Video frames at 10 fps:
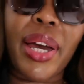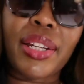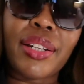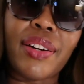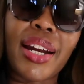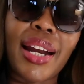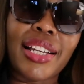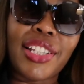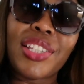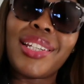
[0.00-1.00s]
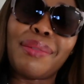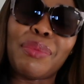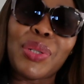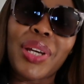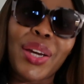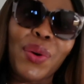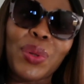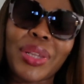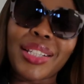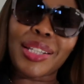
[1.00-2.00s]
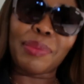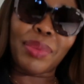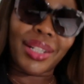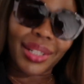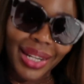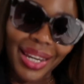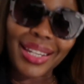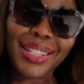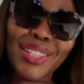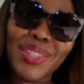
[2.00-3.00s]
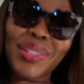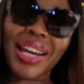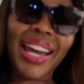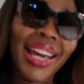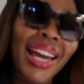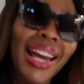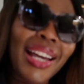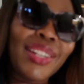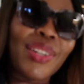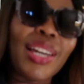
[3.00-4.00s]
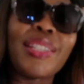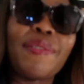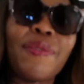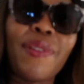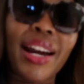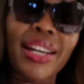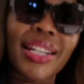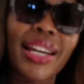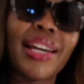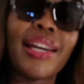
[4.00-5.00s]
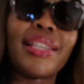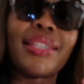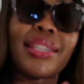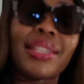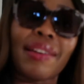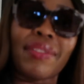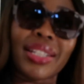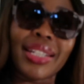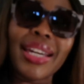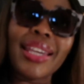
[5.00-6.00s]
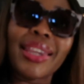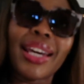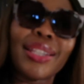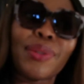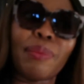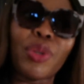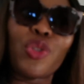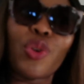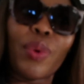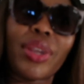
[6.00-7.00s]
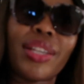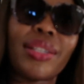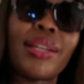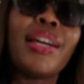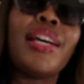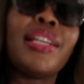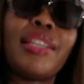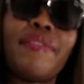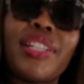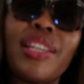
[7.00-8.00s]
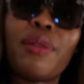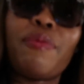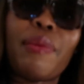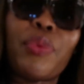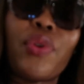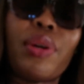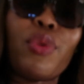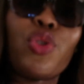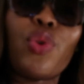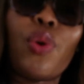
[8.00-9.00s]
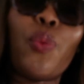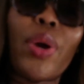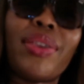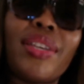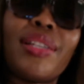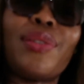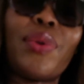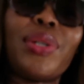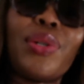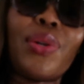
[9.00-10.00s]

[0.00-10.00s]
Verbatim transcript: better and I just did them today all this is being taken today Today's a Friday it's the 17th so I'm not sure when this 17th of February I'm not sure when this is going to